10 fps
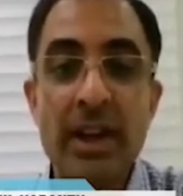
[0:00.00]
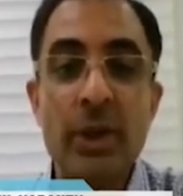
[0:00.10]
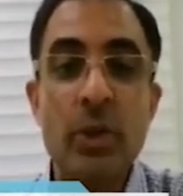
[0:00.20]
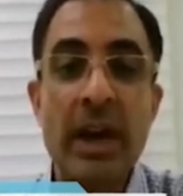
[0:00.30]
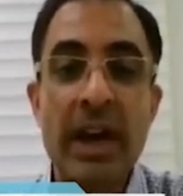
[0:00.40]

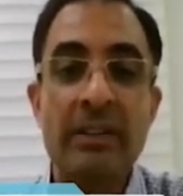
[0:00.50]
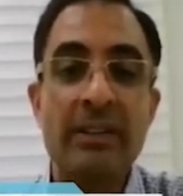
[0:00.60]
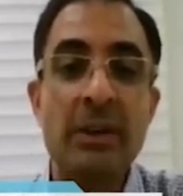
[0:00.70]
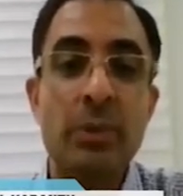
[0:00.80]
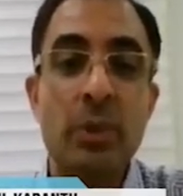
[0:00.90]
You have
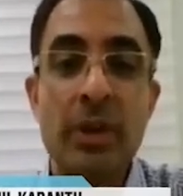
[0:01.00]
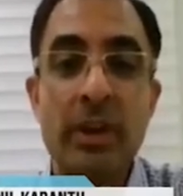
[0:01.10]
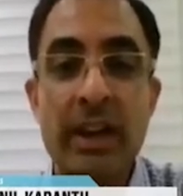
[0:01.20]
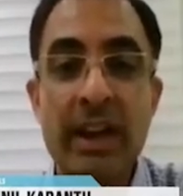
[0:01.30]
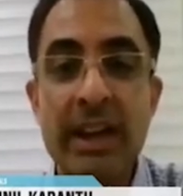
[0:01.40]
the
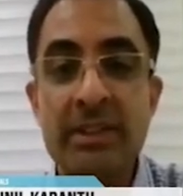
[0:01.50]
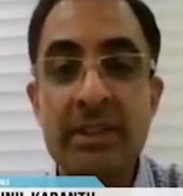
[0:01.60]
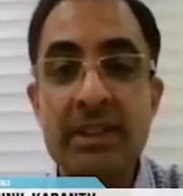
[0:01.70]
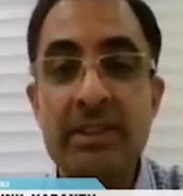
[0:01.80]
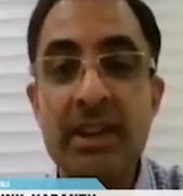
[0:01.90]
pleural line,
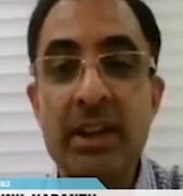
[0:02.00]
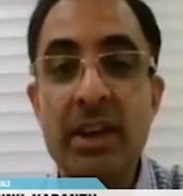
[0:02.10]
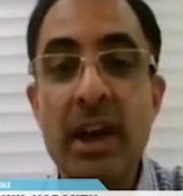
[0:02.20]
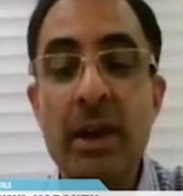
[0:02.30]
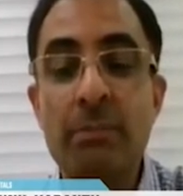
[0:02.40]
which is the
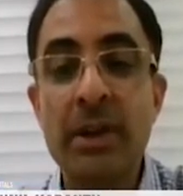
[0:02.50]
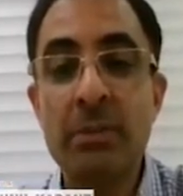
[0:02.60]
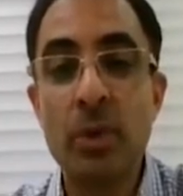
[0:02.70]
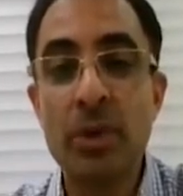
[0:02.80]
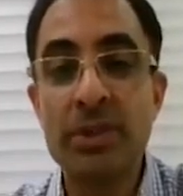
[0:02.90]

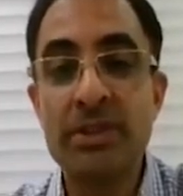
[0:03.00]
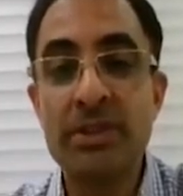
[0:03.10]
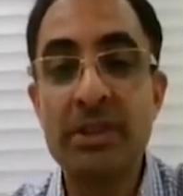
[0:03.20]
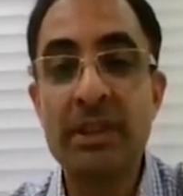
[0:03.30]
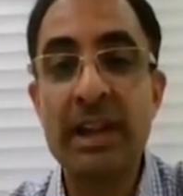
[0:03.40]
uppermost
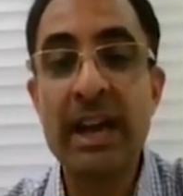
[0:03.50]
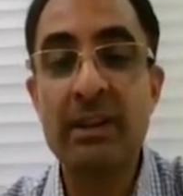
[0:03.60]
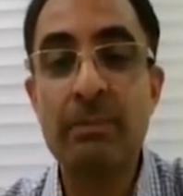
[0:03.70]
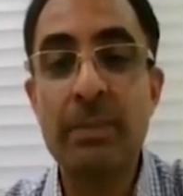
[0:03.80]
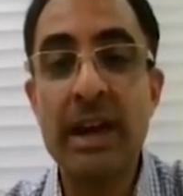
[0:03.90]

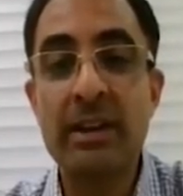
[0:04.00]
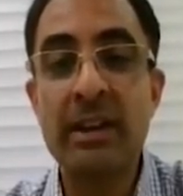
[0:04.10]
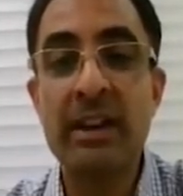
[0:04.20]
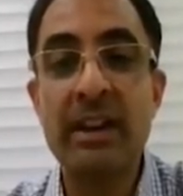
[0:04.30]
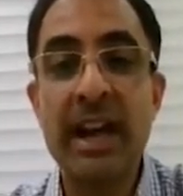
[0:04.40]

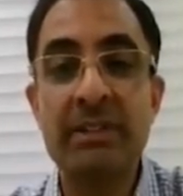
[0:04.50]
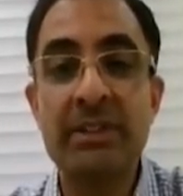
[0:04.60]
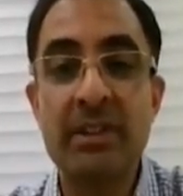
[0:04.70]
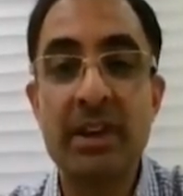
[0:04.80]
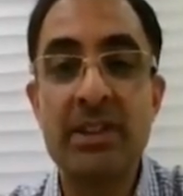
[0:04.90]
parallel line which
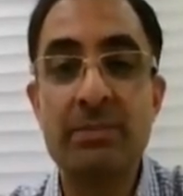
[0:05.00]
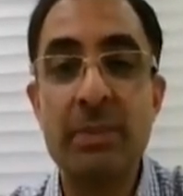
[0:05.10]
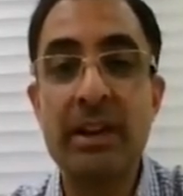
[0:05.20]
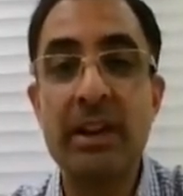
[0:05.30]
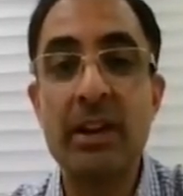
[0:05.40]
runs
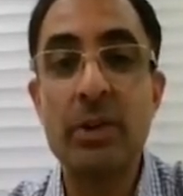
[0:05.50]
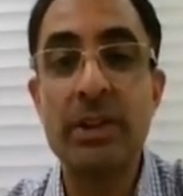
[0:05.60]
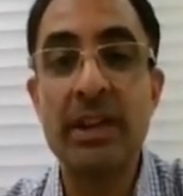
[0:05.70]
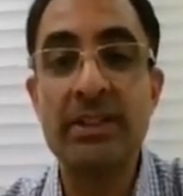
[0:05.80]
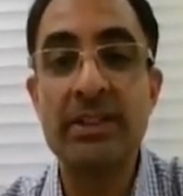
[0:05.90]
parallel to
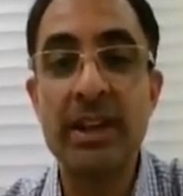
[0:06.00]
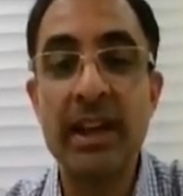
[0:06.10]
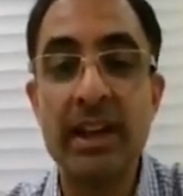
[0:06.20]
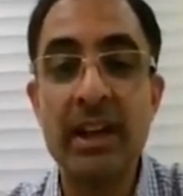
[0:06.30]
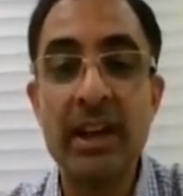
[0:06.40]
the
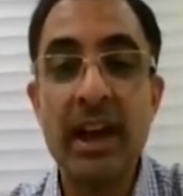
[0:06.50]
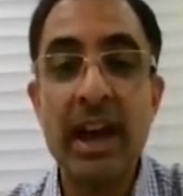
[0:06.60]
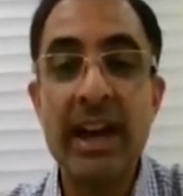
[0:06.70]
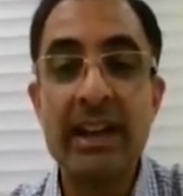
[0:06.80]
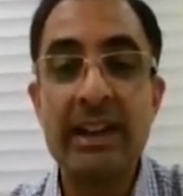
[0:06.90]
screen,
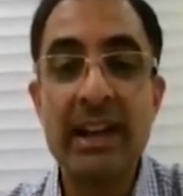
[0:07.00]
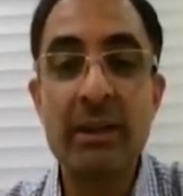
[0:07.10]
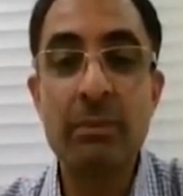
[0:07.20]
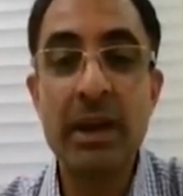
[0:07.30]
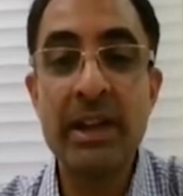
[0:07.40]
and there
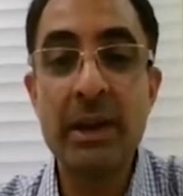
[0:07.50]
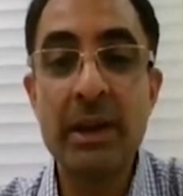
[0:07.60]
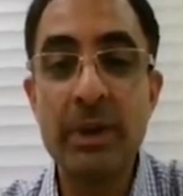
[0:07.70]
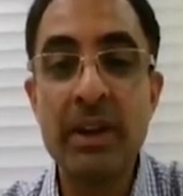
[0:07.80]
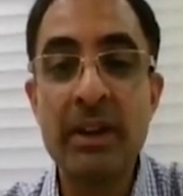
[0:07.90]
are
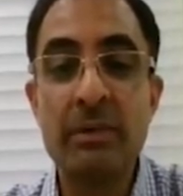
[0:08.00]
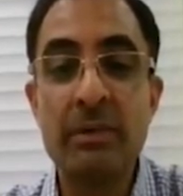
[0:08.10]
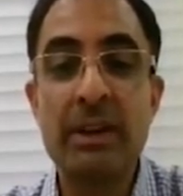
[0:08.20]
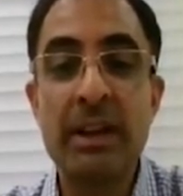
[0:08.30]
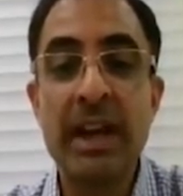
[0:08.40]
multiple
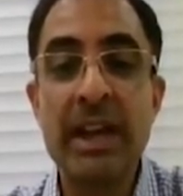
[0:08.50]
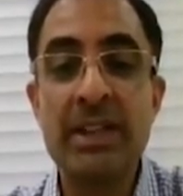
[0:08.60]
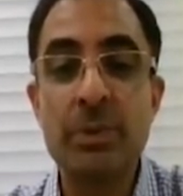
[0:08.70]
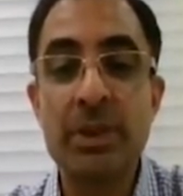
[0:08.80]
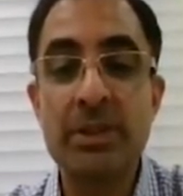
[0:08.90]

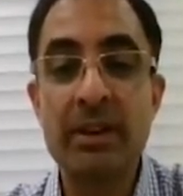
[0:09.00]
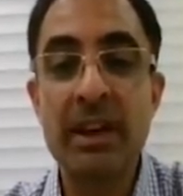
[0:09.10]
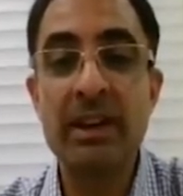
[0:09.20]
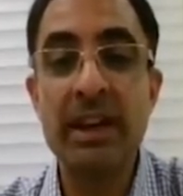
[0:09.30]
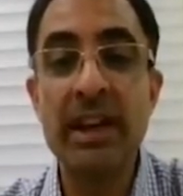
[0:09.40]
lines which
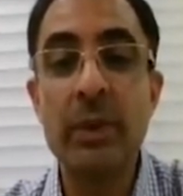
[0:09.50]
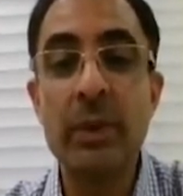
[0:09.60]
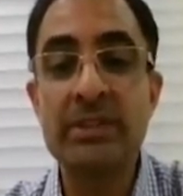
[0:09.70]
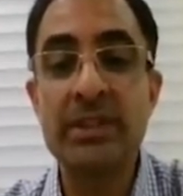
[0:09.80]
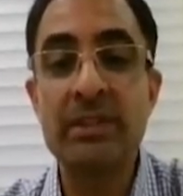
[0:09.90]
run
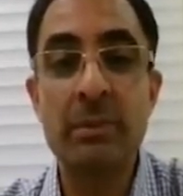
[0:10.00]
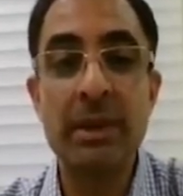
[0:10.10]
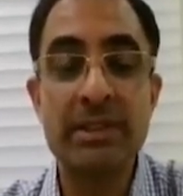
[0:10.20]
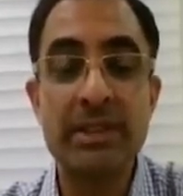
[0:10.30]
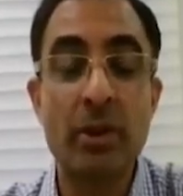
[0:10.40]
equidistant from
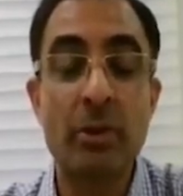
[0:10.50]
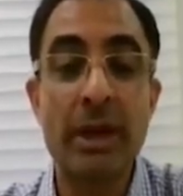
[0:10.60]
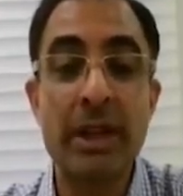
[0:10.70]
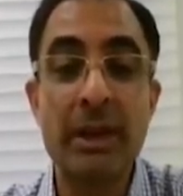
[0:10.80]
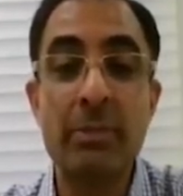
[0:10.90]
each other, or
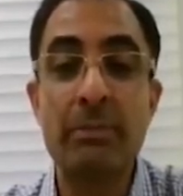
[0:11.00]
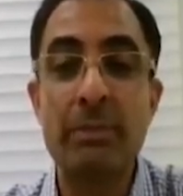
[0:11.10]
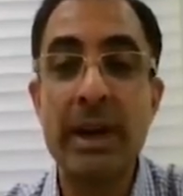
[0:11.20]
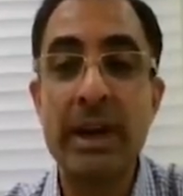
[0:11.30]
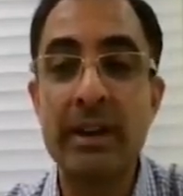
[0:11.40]
multiple
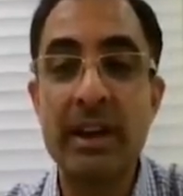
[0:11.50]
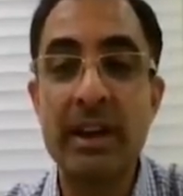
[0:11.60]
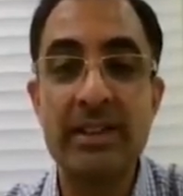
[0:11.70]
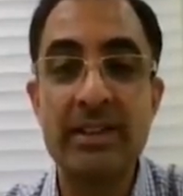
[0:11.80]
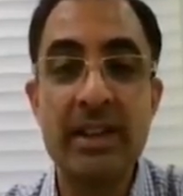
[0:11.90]
parallel
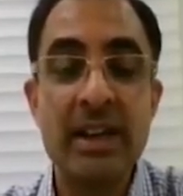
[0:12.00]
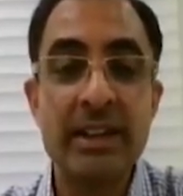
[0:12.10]
lines.